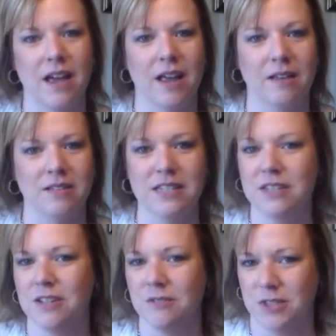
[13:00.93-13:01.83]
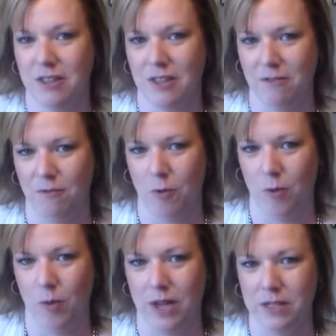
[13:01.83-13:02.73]
I didn't used to think a 4
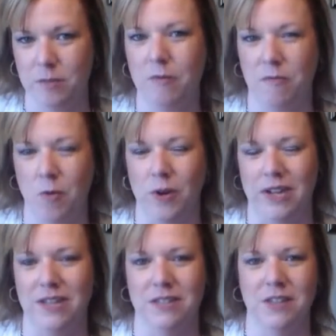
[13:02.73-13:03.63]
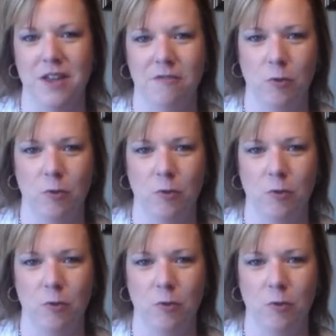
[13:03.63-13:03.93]
was, but 4 is.